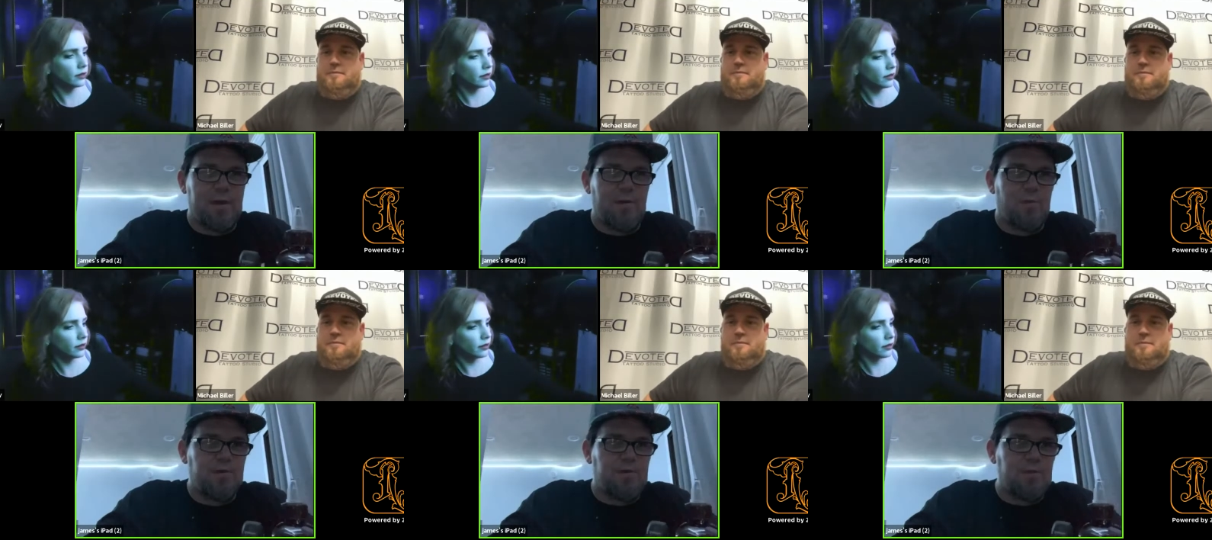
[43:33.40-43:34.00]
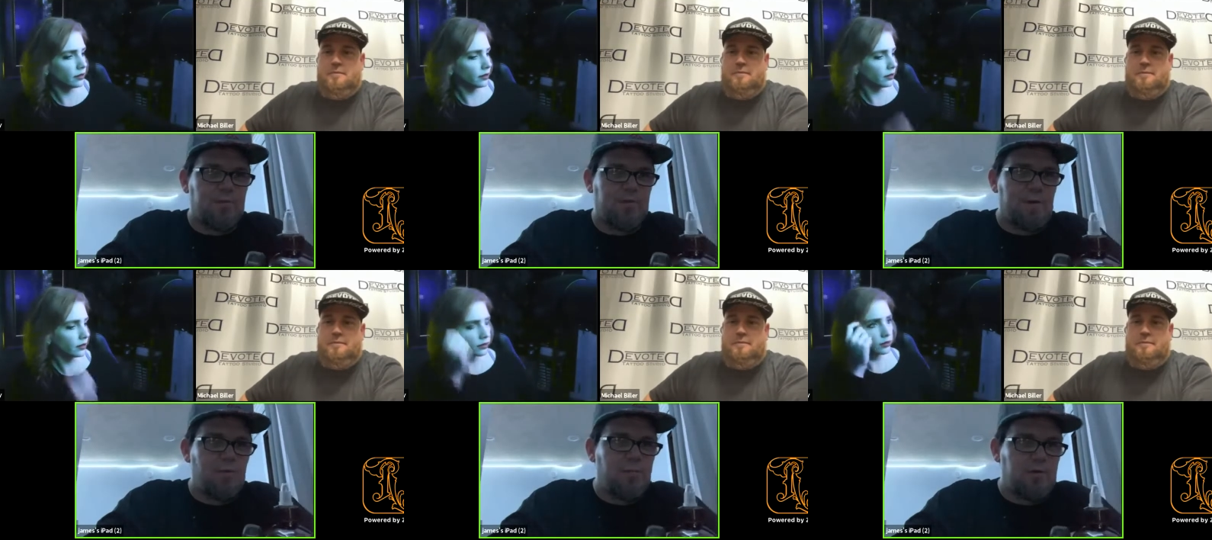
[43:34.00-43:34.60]
Speaker 1: that will be something
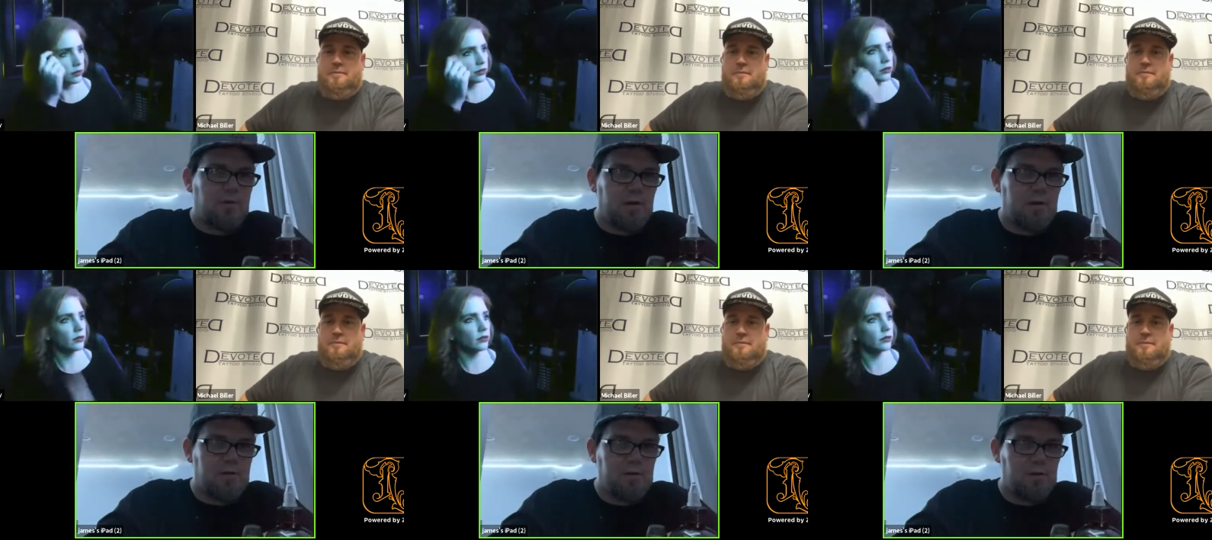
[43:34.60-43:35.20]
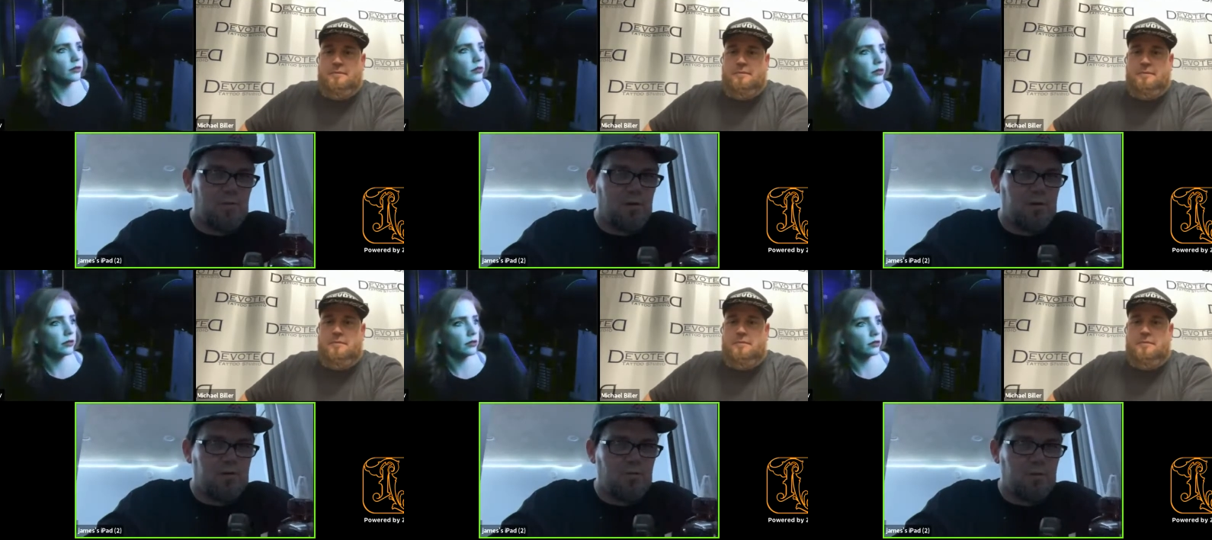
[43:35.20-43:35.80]
that will be changing
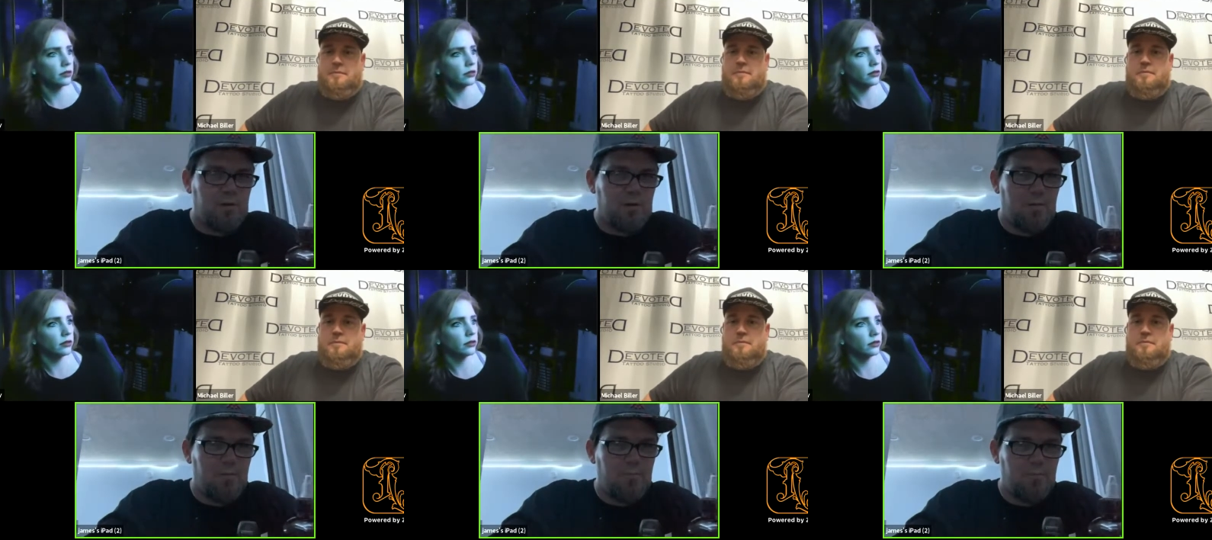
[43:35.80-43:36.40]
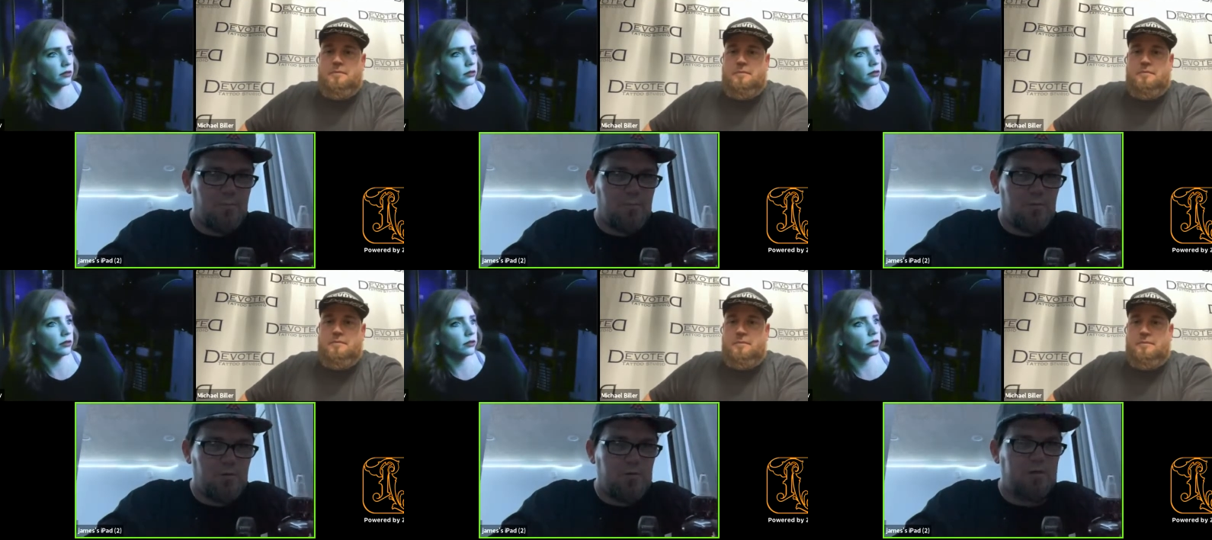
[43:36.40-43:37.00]
once we um
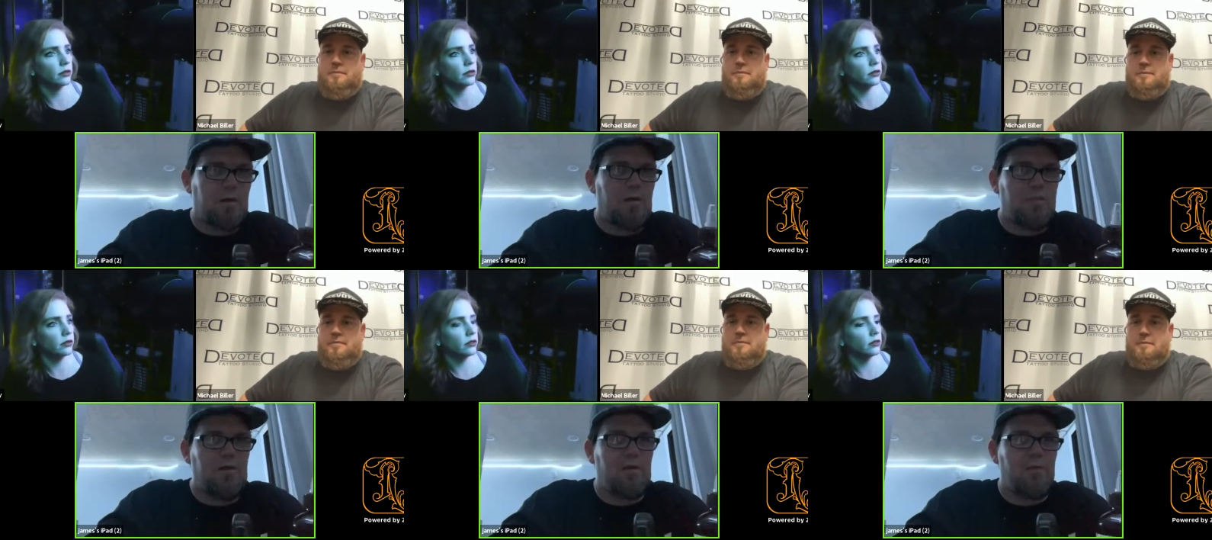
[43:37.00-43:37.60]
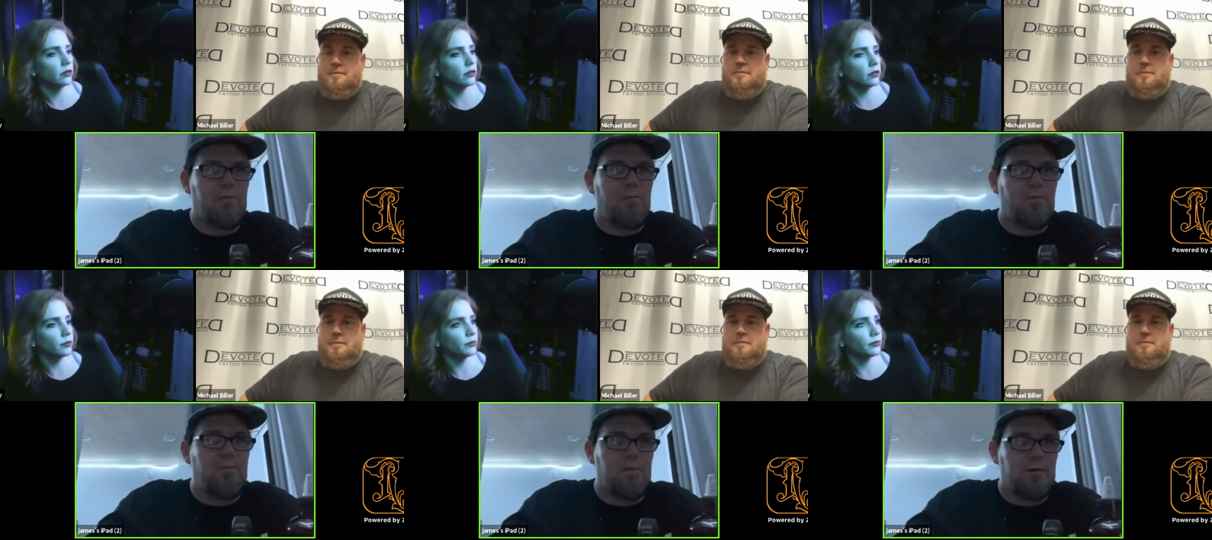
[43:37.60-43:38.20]
once we sell a, bit, a little bit more
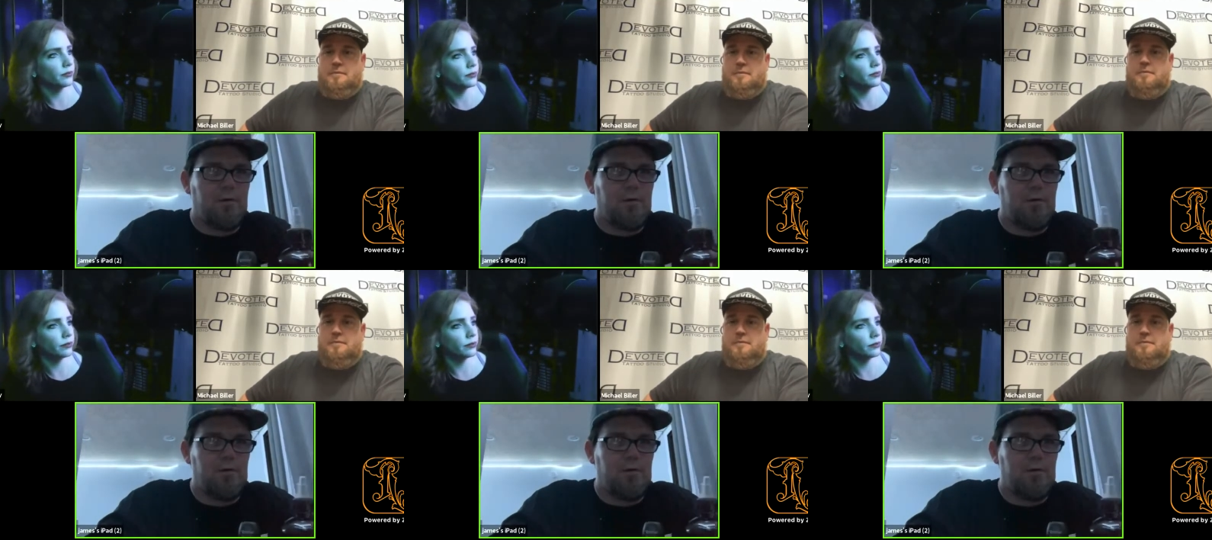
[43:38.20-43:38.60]
pigment.